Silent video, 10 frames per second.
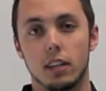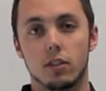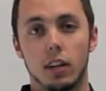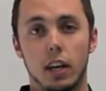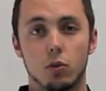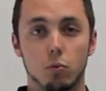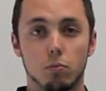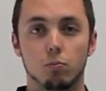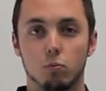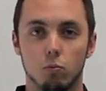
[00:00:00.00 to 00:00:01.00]
It's a nice
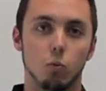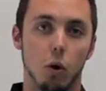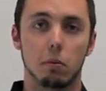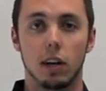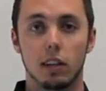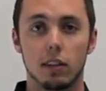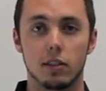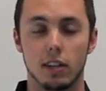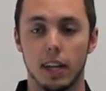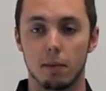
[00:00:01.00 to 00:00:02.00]
warm color,
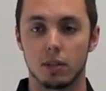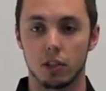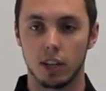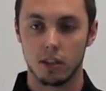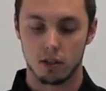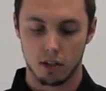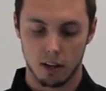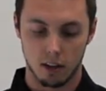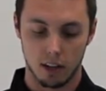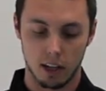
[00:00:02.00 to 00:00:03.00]
as the name
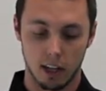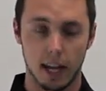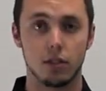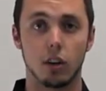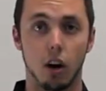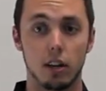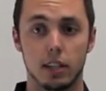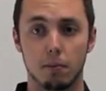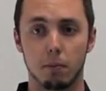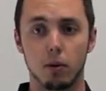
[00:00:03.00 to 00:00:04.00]
suggests. The lights are
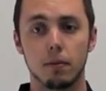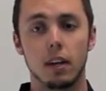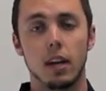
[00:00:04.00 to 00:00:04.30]
dimmable,